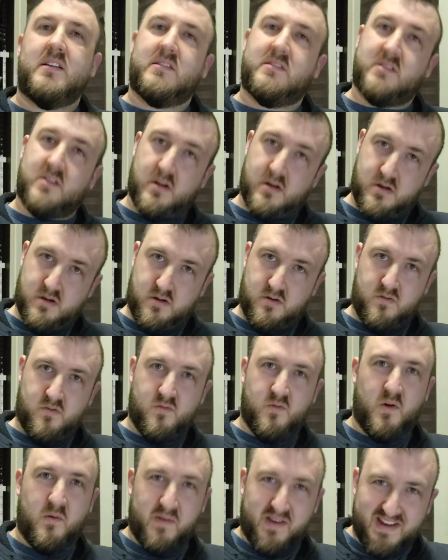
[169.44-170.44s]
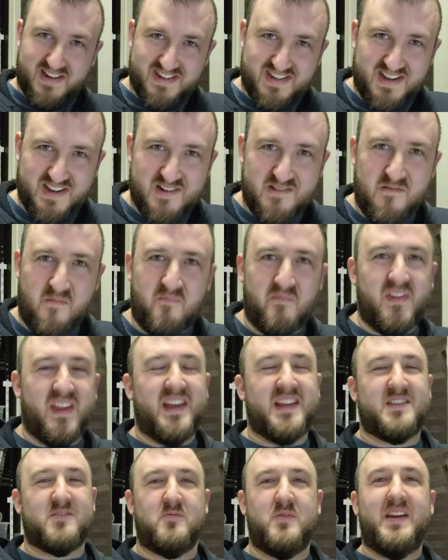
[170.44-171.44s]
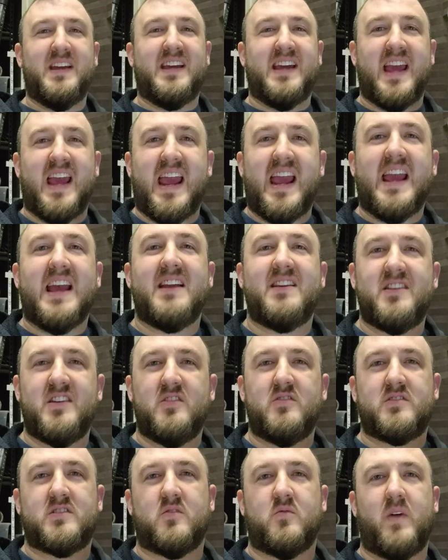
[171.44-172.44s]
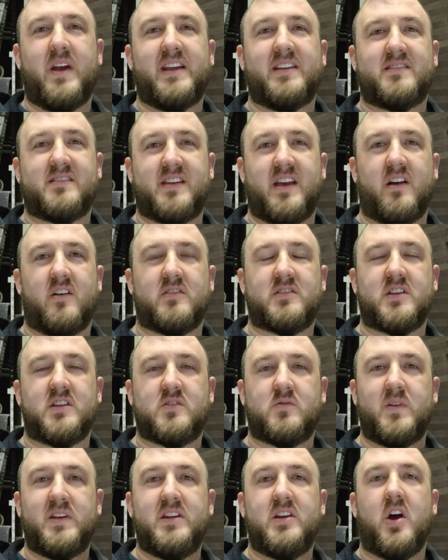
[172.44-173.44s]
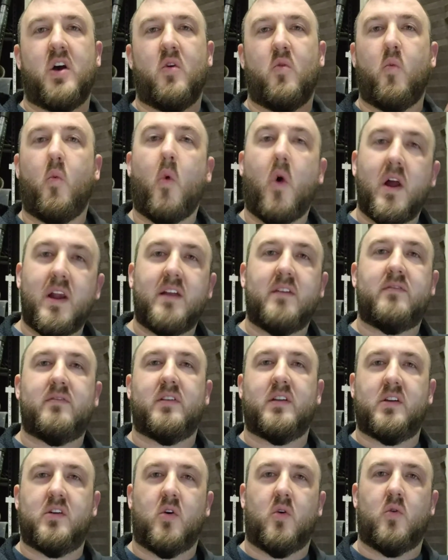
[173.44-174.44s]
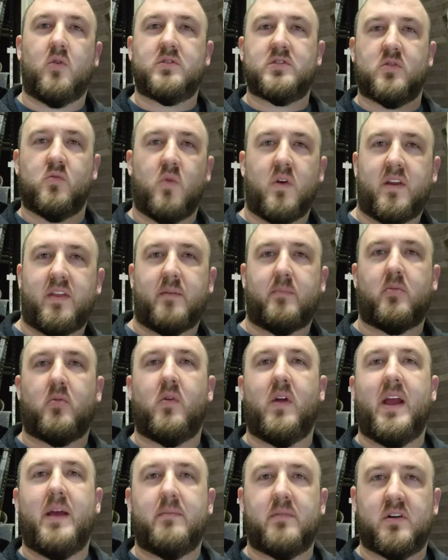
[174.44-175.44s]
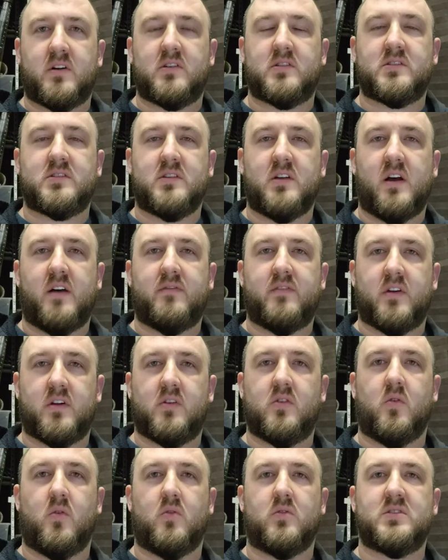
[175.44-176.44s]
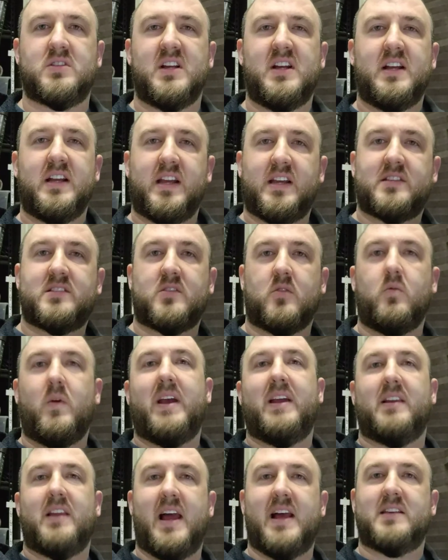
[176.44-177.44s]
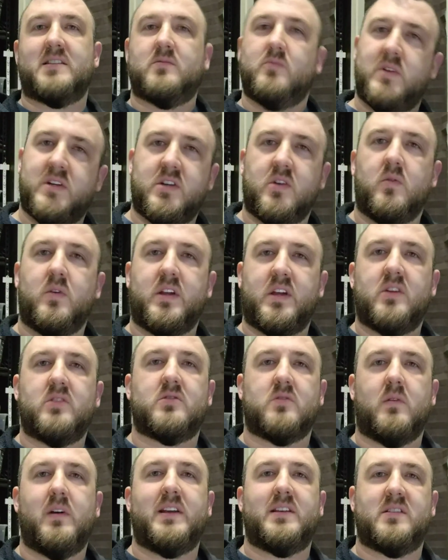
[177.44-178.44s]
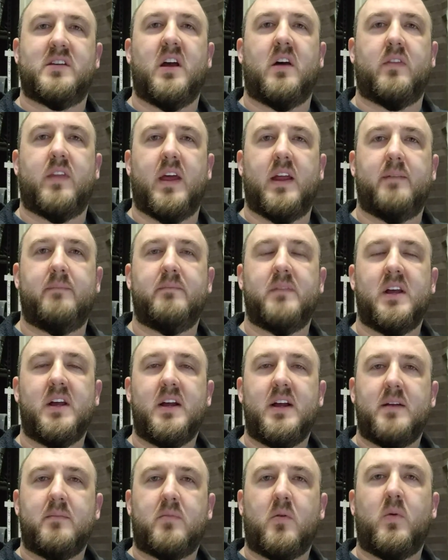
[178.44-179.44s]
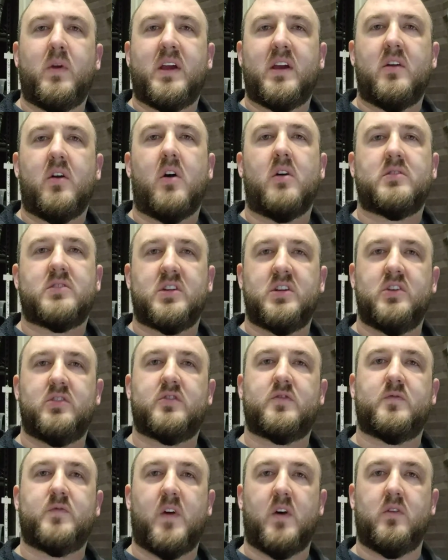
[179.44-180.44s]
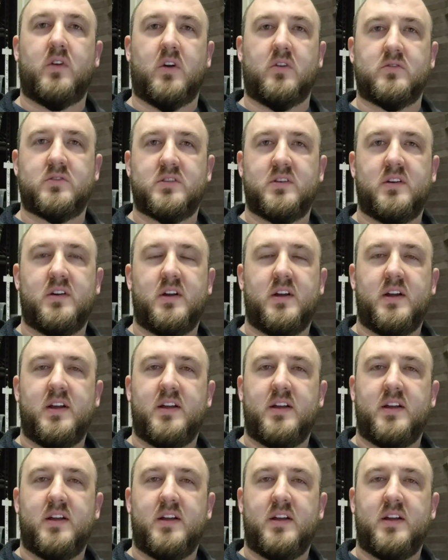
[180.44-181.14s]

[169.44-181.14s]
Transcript: So, what we can do is we can use the weight scale since we know one of the goals or one of the parameters of their goals is to weigh less. We do want to use a weight scale though. But we can also use photos.